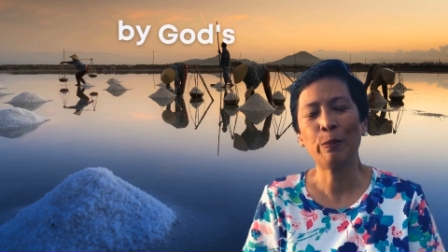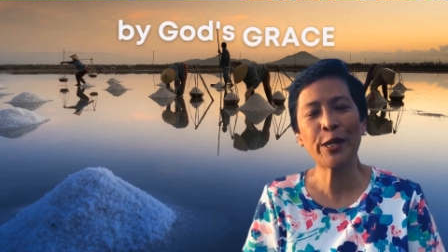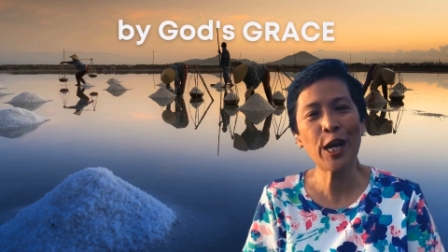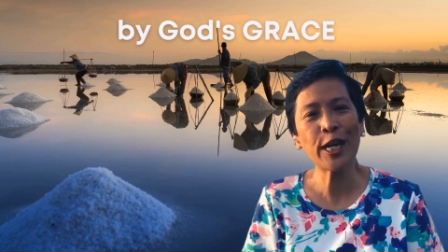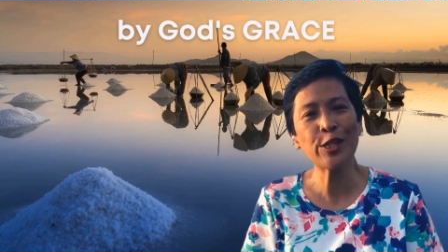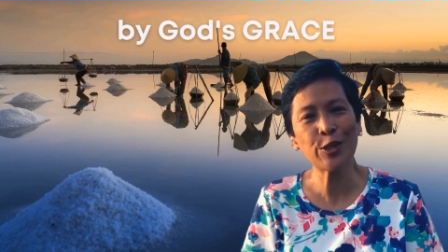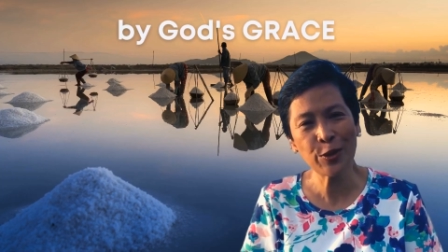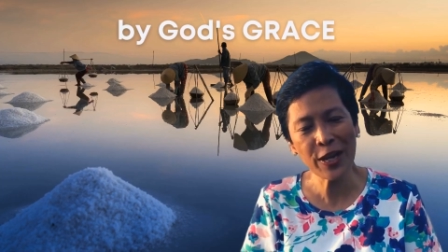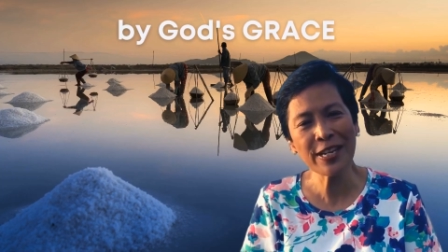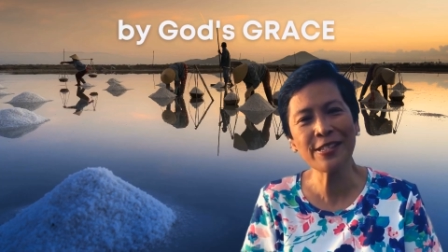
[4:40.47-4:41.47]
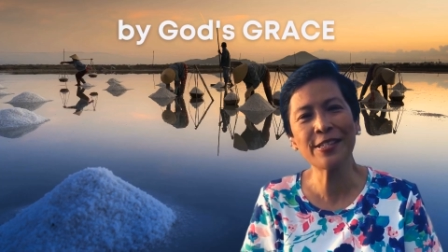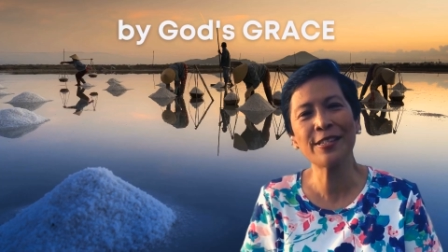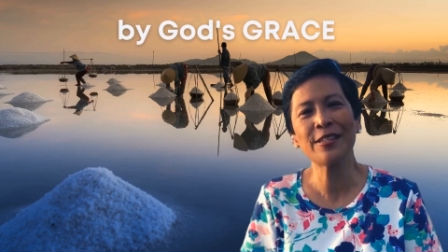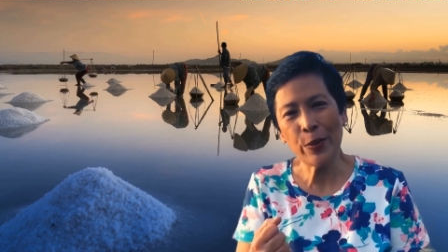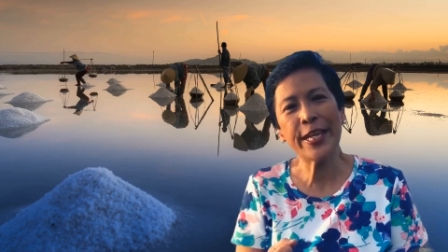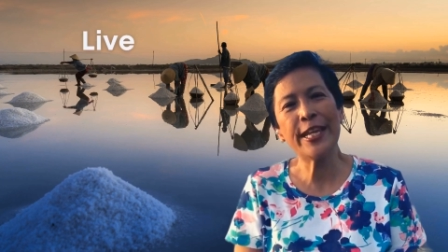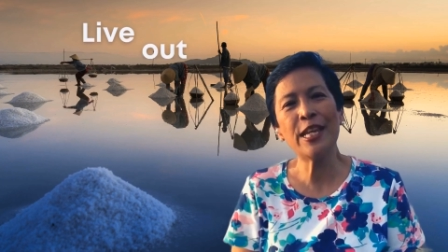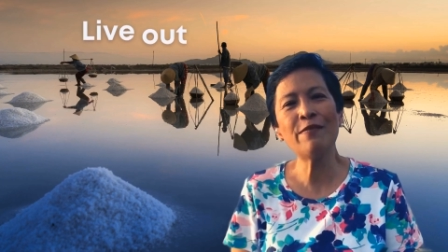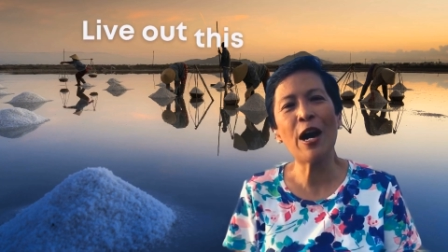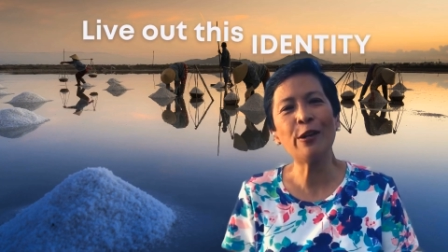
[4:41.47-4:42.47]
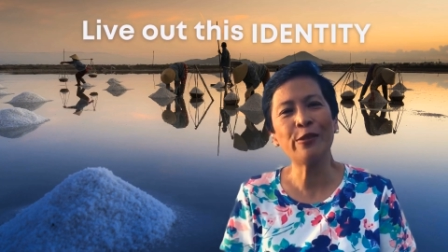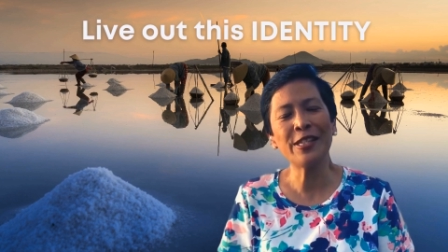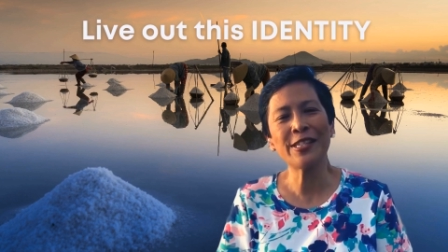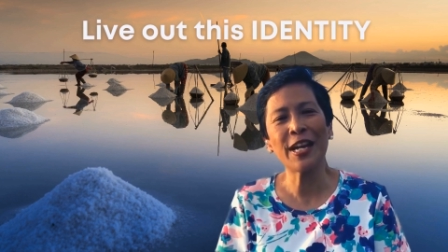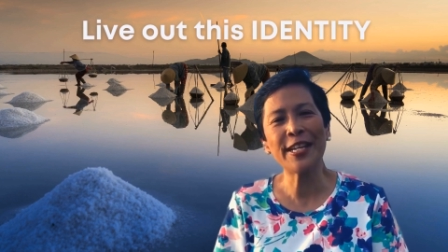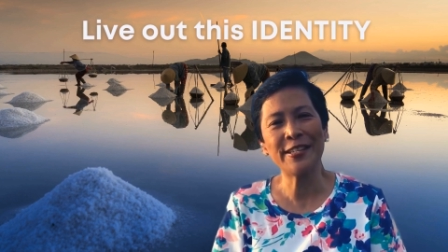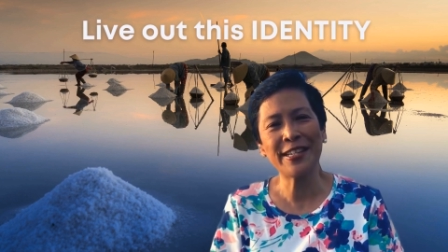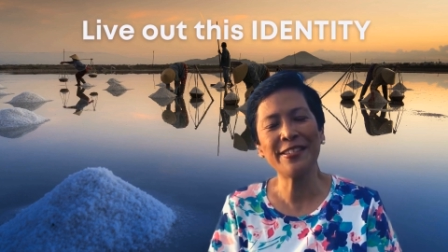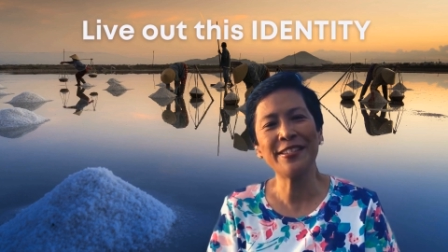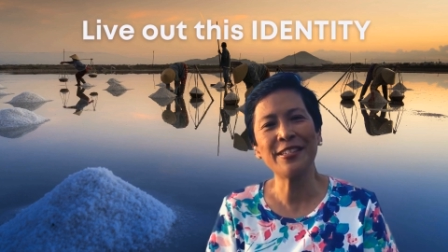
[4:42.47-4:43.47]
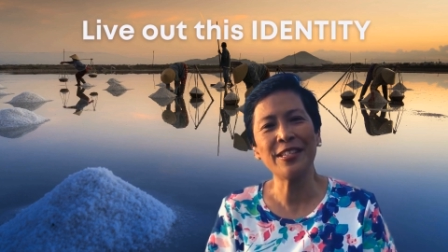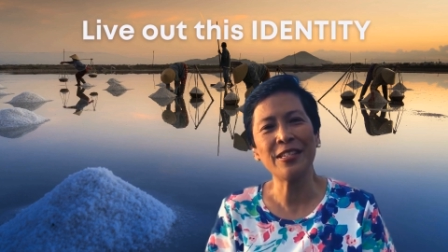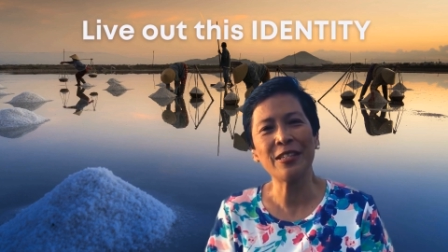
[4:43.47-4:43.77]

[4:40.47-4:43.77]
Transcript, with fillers: By God's grace, we can live out this identity.